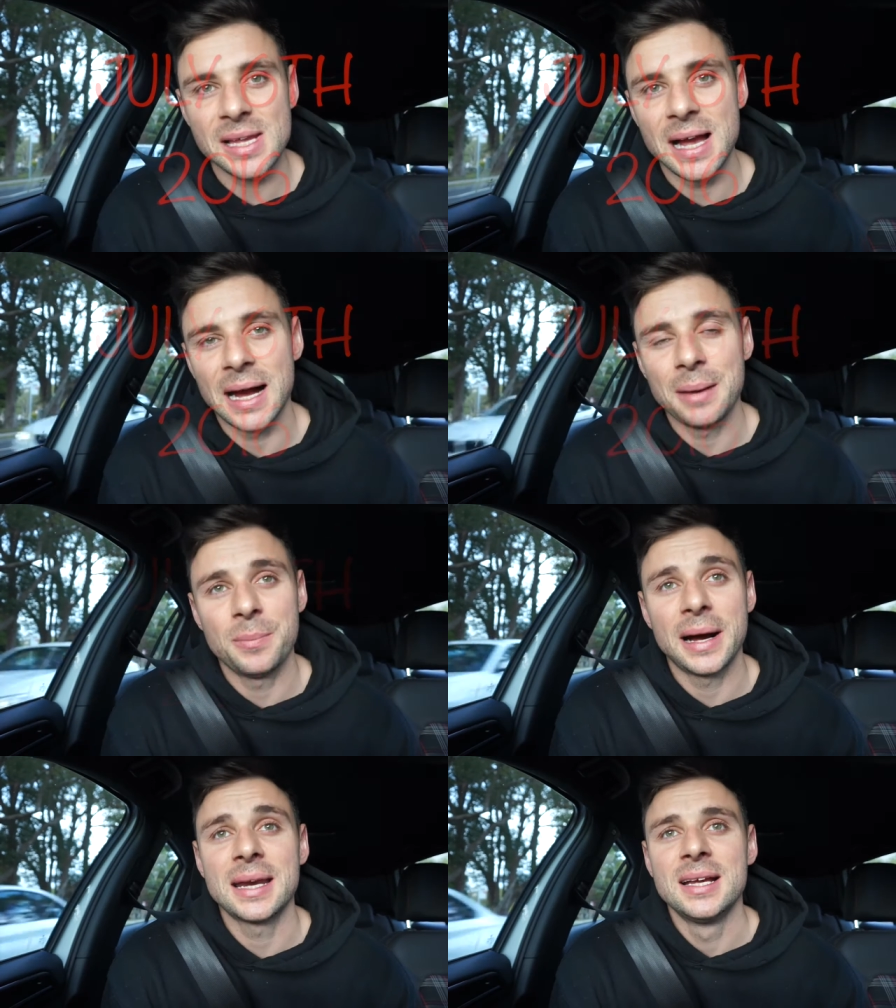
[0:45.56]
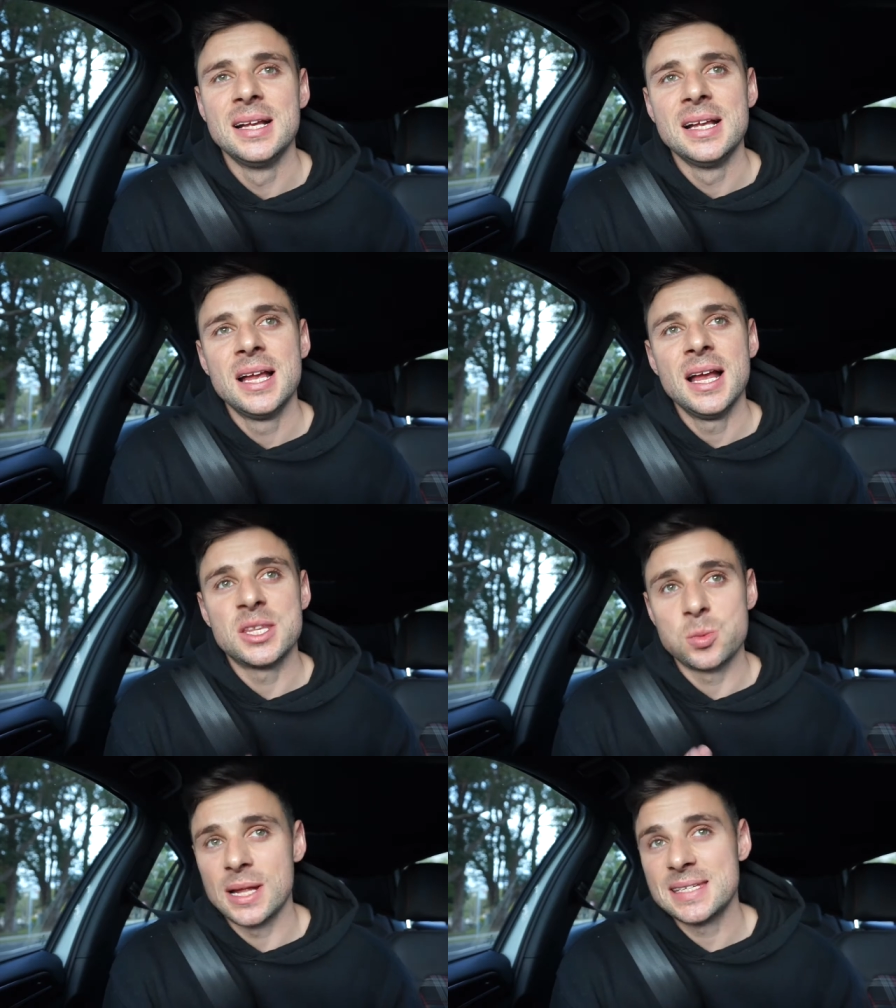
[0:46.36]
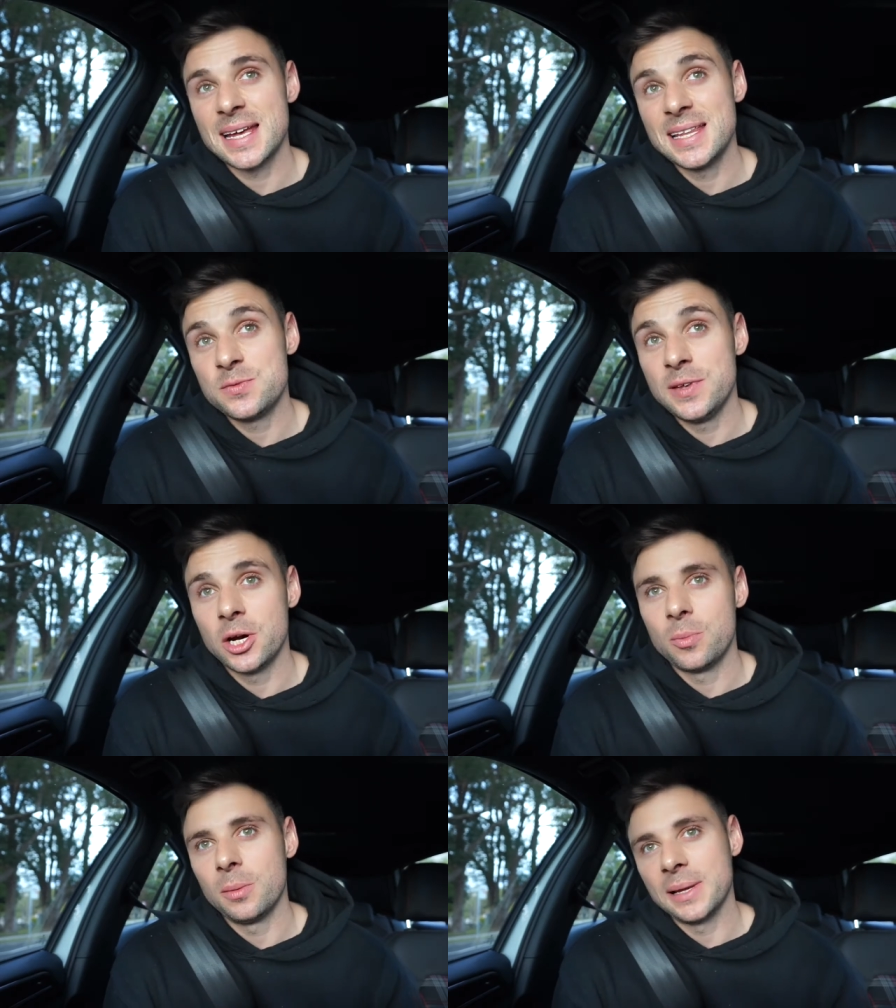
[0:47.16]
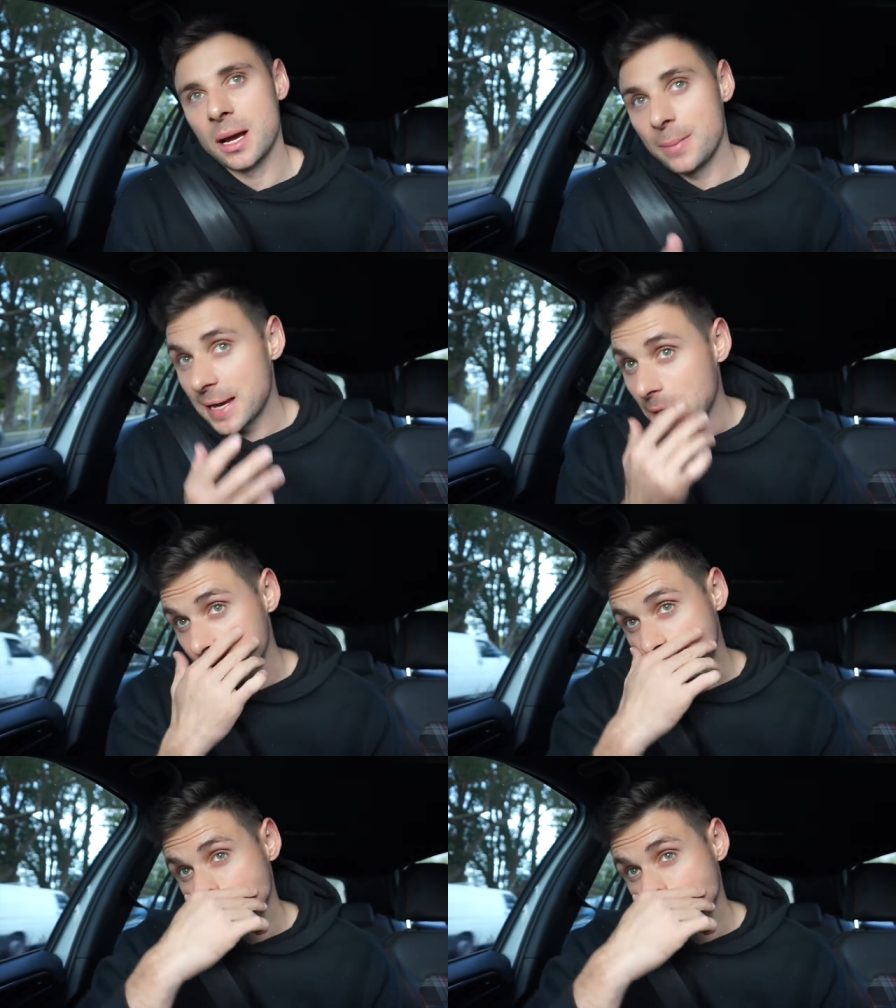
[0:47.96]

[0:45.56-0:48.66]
Um, but it's Wednesday. This video will probably come out